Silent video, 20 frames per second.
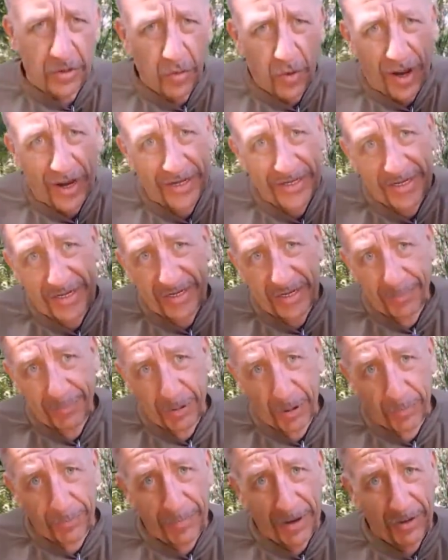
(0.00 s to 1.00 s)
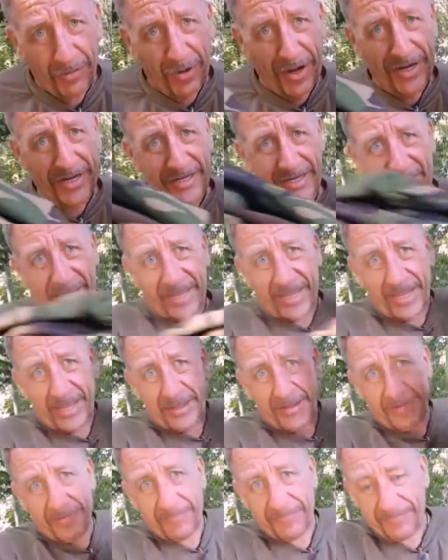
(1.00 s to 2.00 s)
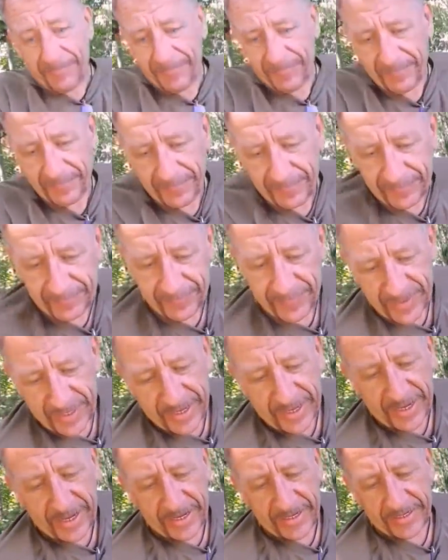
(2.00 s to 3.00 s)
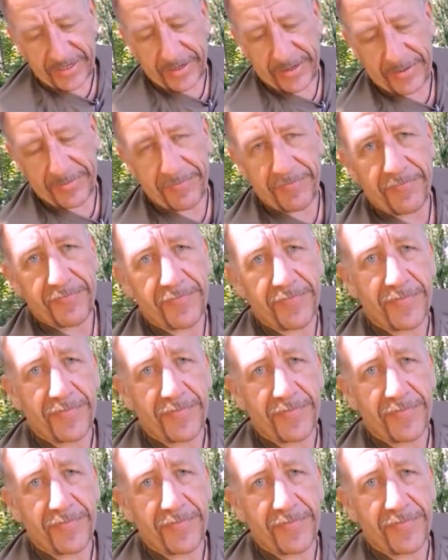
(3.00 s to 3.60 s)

So why did I put my rain gear in